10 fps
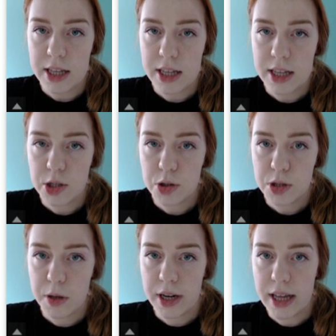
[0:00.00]

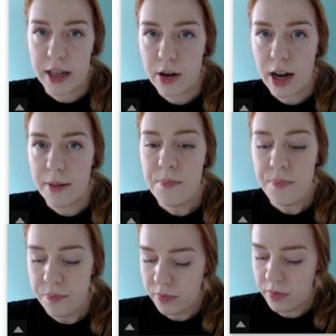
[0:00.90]
megajoules per kilogram.
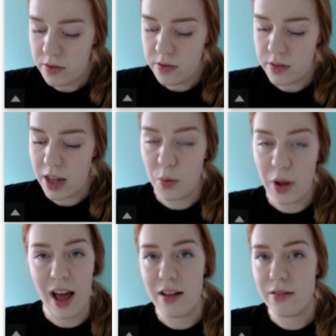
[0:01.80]
Then we
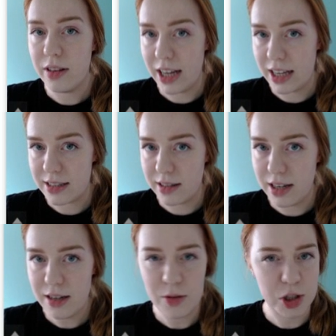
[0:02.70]
have
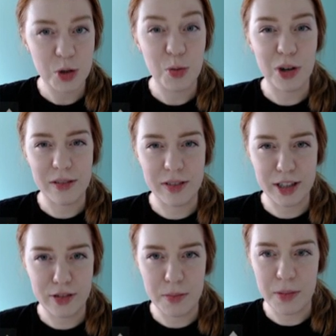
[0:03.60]
gasoline, which we're all
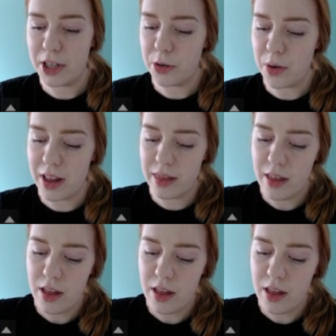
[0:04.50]
very familiar with,